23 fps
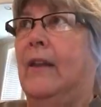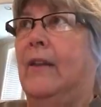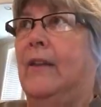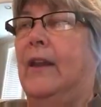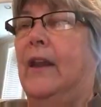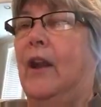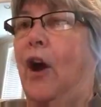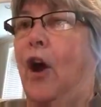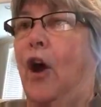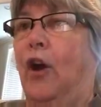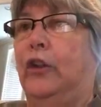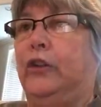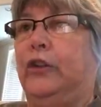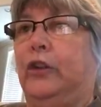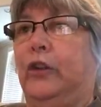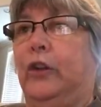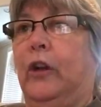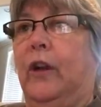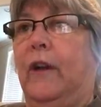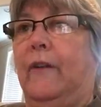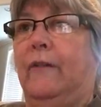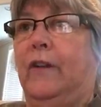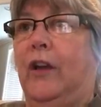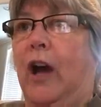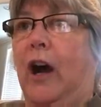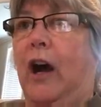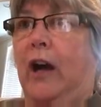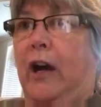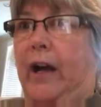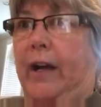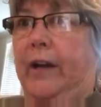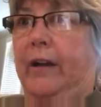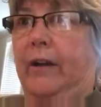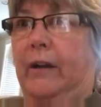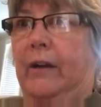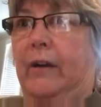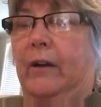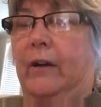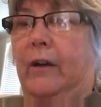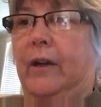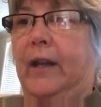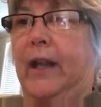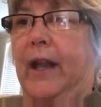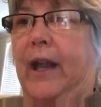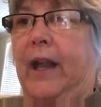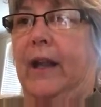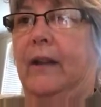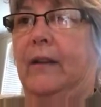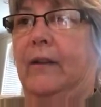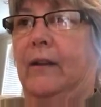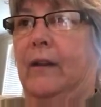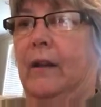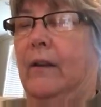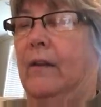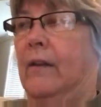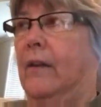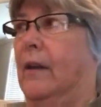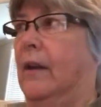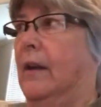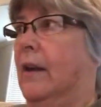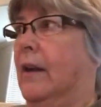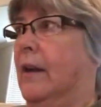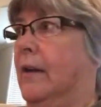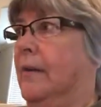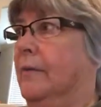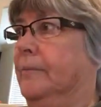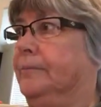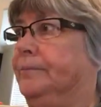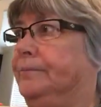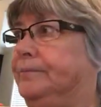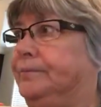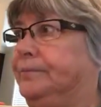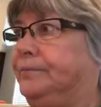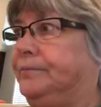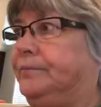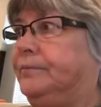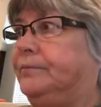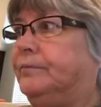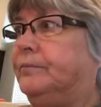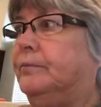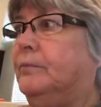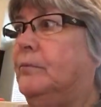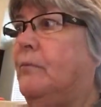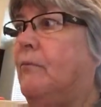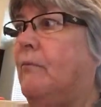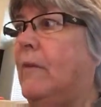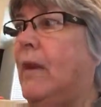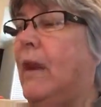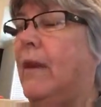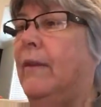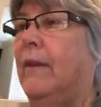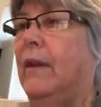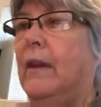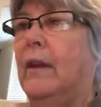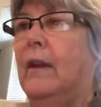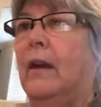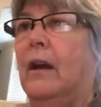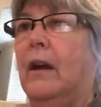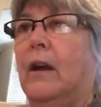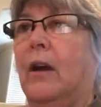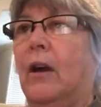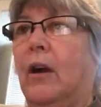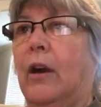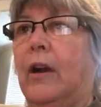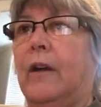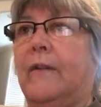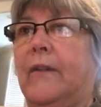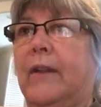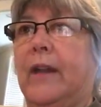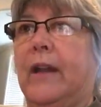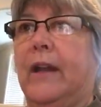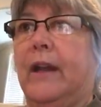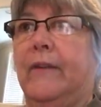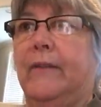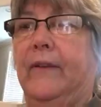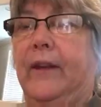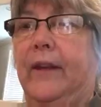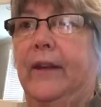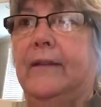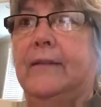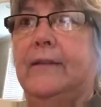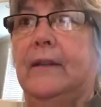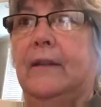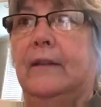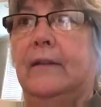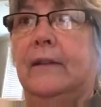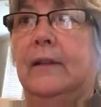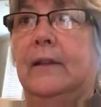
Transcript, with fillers: the altar of God. Okay, the the um, the uh, Ark of the Covenant.